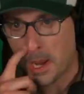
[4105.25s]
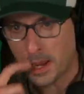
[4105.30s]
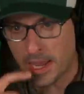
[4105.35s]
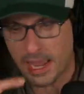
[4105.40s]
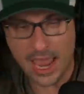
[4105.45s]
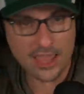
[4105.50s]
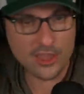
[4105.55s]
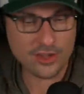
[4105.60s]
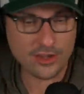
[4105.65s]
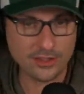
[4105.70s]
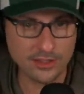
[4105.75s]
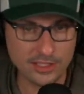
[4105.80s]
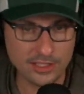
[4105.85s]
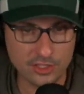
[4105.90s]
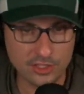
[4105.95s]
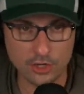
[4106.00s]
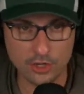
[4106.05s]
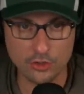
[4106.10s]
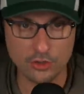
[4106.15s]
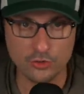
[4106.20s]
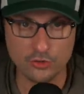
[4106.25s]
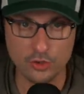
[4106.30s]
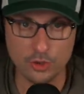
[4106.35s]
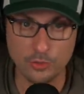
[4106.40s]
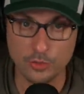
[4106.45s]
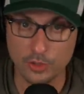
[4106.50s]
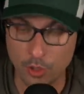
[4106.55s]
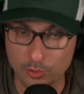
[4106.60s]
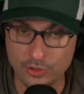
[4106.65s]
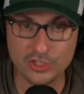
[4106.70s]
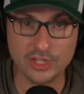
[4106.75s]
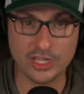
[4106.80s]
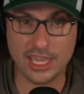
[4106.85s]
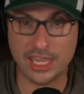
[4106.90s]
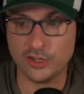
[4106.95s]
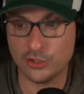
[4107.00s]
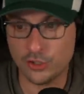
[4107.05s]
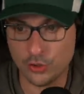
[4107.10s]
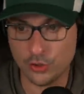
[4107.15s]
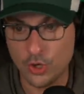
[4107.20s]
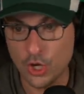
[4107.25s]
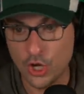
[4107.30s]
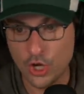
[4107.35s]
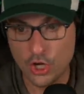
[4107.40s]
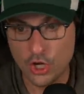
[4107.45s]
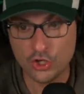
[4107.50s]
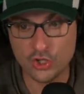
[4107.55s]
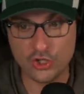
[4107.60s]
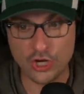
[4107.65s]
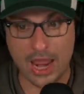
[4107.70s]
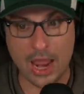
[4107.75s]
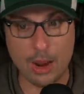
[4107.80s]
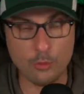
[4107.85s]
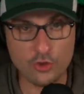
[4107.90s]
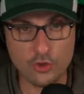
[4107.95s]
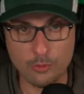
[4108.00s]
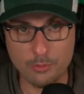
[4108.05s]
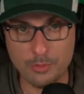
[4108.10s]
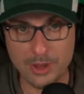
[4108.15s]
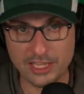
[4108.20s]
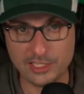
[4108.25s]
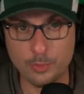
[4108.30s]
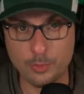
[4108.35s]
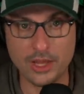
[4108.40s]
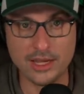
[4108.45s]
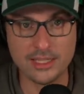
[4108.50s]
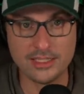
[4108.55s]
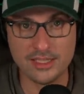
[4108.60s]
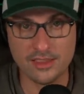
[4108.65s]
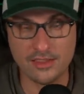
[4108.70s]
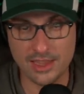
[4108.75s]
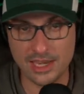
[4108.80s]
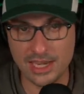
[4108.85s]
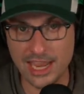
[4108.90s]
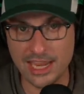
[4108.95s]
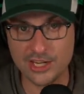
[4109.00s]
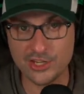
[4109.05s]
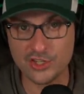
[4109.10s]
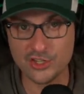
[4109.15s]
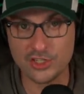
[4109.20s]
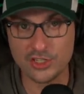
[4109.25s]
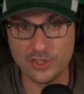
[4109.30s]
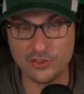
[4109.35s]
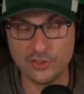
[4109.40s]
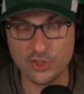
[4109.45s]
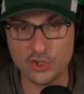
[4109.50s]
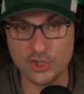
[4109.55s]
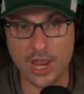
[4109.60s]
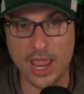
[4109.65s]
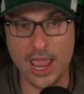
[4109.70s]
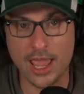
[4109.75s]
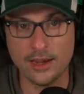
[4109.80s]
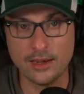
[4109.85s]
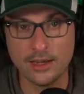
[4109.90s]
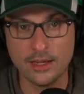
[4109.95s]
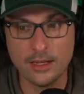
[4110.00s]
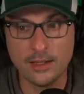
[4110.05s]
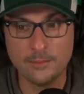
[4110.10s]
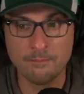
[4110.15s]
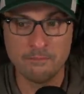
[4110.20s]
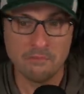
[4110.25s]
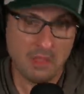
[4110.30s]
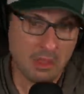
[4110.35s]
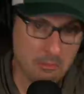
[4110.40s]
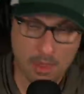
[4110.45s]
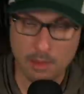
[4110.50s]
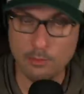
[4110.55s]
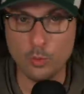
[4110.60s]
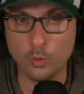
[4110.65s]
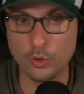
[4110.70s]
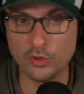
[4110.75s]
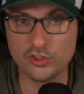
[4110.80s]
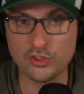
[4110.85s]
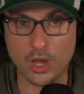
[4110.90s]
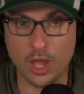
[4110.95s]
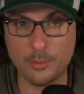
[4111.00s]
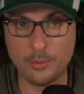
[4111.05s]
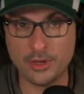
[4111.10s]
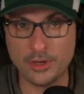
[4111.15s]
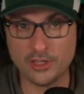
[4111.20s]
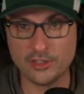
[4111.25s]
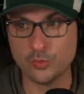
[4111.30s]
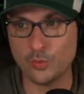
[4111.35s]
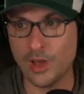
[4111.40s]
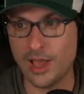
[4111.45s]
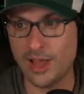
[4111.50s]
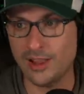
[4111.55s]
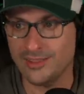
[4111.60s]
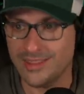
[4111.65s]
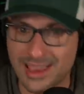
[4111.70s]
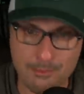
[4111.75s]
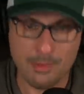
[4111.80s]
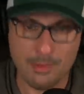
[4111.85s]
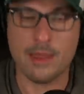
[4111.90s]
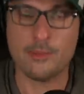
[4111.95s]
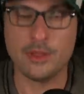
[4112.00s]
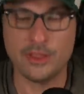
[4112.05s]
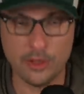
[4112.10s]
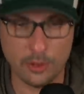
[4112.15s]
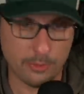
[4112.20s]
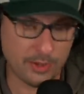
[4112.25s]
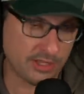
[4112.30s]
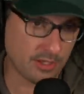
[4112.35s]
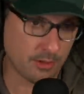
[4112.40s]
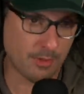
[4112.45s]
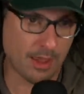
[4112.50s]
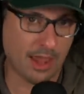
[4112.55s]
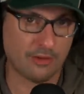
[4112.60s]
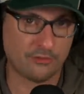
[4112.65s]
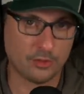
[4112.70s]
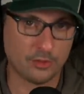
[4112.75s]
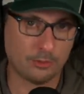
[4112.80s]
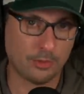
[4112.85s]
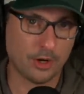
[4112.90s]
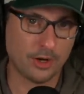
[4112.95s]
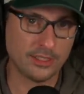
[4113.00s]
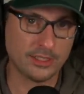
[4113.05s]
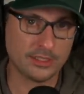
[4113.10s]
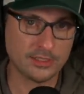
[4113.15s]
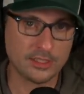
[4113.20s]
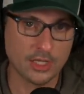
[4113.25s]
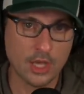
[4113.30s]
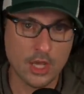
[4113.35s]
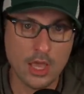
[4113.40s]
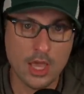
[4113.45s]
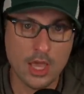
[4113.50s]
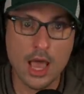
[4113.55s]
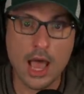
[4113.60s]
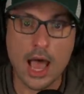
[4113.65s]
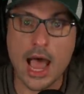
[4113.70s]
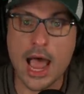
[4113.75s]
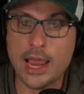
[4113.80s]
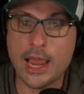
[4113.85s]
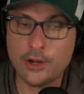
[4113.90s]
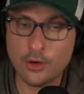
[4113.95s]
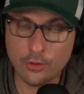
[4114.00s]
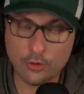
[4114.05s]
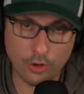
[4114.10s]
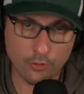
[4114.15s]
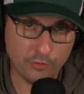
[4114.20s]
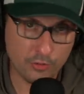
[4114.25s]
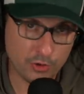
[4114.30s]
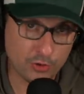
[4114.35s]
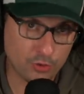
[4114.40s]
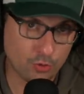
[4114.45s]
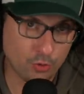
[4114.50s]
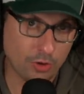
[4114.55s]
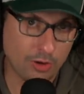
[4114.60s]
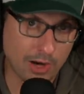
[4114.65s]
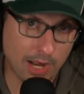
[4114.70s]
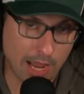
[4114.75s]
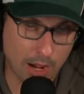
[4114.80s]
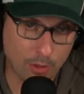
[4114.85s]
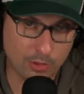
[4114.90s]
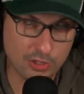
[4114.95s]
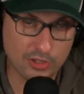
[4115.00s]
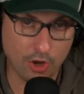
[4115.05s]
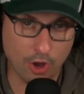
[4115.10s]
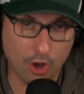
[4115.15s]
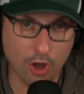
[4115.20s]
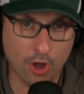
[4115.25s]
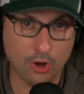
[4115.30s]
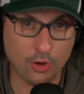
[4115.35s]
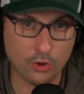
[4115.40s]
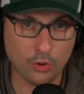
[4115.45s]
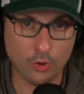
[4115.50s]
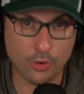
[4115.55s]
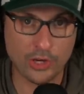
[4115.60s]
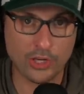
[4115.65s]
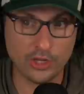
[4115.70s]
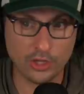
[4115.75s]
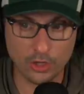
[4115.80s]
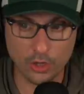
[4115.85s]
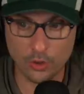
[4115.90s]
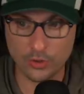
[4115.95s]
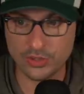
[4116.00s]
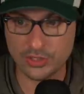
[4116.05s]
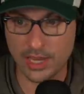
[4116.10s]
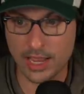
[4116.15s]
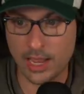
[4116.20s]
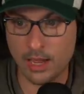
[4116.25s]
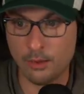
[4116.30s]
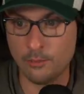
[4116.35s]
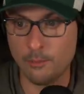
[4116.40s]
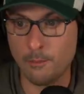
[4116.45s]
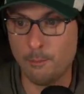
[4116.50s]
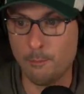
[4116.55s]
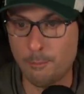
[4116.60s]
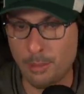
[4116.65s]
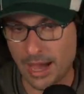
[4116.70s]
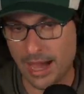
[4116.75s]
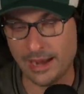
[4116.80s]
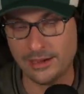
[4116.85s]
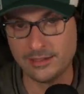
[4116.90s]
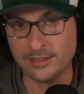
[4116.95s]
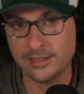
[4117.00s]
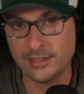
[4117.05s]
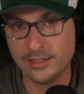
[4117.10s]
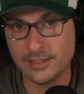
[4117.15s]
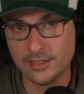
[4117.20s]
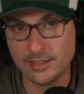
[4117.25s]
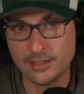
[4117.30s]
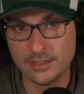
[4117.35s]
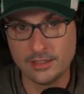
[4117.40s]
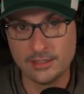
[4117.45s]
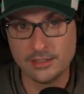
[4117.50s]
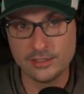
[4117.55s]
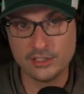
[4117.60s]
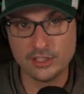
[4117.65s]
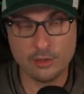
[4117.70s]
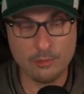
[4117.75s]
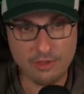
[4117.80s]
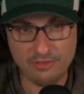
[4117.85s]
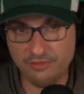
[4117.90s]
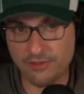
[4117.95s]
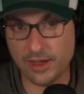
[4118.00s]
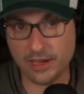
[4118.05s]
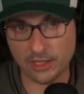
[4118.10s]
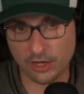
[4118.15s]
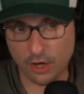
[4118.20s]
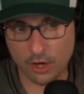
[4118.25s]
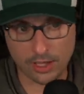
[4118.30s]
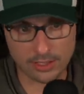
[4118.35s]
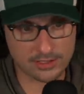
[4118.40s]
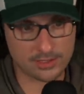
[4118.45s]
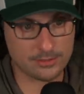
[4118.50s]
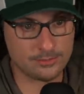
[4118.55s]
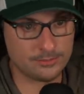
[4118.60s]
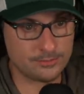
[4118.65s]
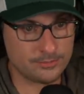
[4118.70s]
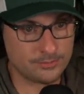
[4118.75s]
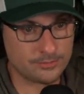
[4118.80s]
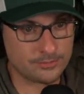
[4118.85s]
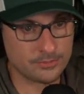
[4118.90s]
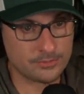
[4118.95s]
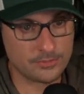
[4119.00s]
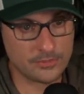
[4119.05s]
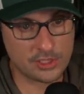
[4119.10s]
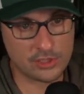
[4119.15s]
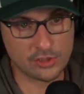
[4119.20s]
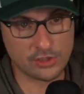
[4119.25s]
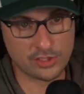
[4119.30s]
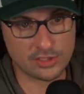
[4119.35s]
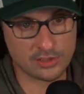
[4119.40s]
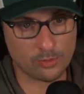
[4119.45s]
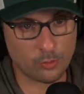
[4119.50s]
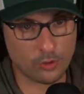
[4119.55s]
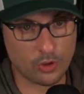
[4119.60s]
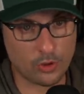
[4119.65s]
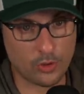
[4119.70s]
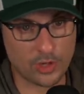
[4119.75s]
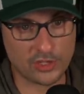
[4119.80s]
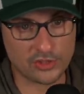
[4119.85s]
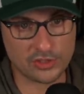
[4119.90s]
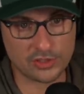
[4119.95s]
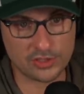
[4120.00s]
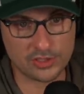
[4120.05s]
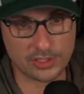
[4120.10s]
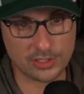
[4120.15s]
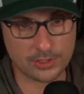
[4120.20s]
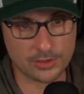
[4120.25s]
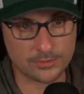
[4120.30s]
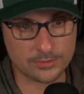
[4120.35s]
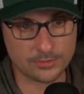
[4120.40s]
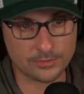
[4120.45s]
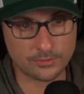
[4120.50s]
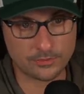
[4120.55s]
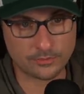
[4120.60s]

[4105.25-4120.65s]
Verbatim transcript: Yeah, you can listen on YouTube. You know what you can't do? Chat with your best buddies in the Naish in the chat, and maybe we'll stop in as well, and maybe there'll be some after parties. I don't know for sure how it's all going to go down, but it's going to be fucking awesome. Let's look at some more questions here.